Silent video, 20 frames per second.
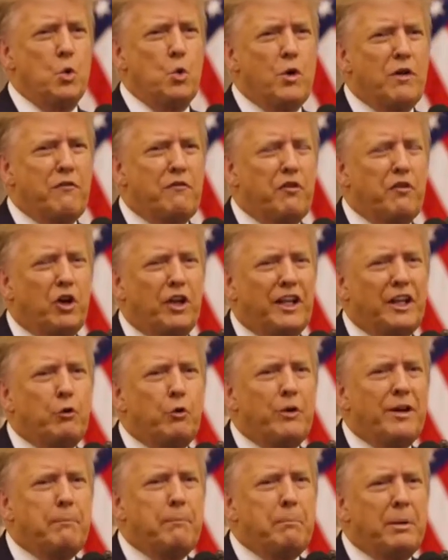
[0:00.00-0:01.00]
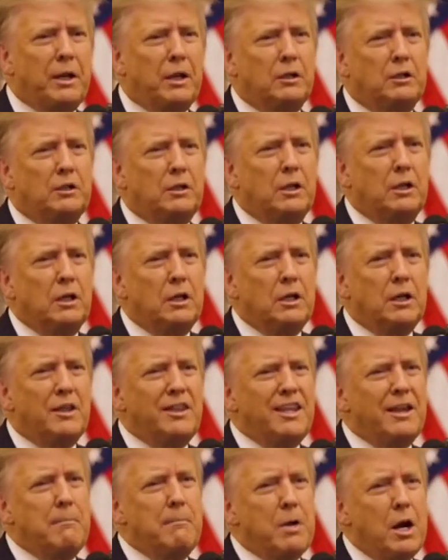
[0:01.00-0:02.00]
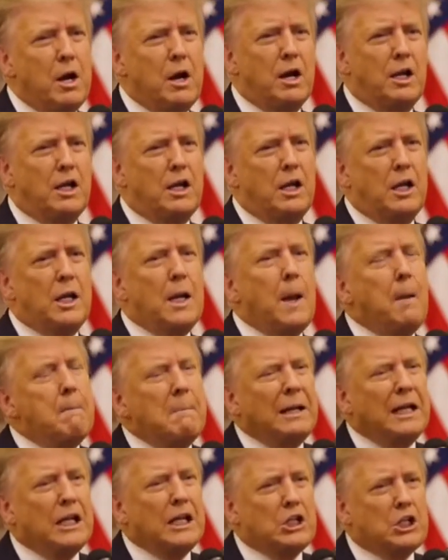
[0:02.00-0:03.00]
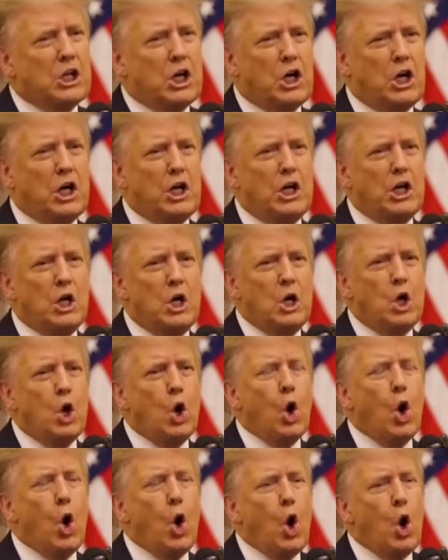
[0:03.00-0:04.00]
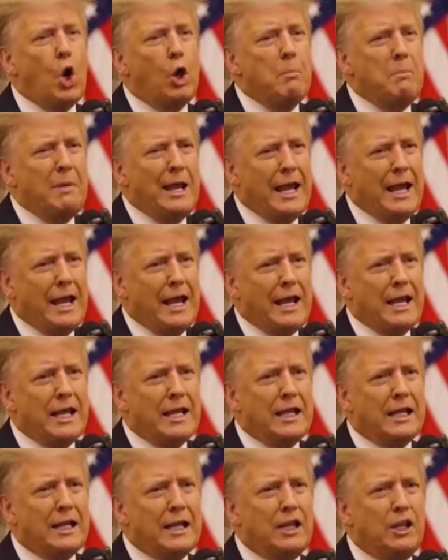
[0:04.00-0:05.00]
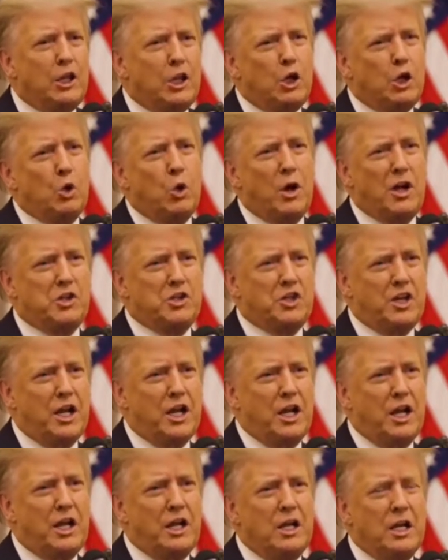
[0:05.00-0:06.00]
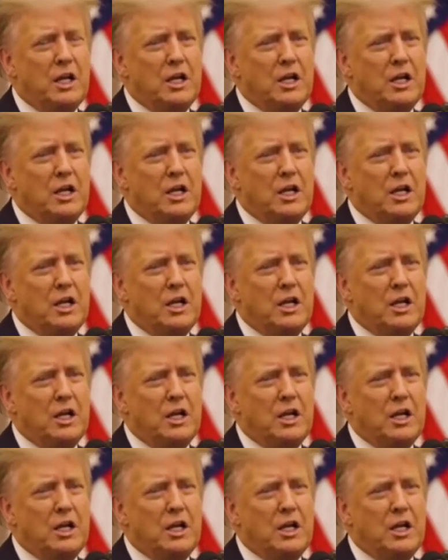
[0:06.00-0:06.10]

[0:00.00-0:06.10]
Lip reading: we fully rebuilt the American military, all made in the USA.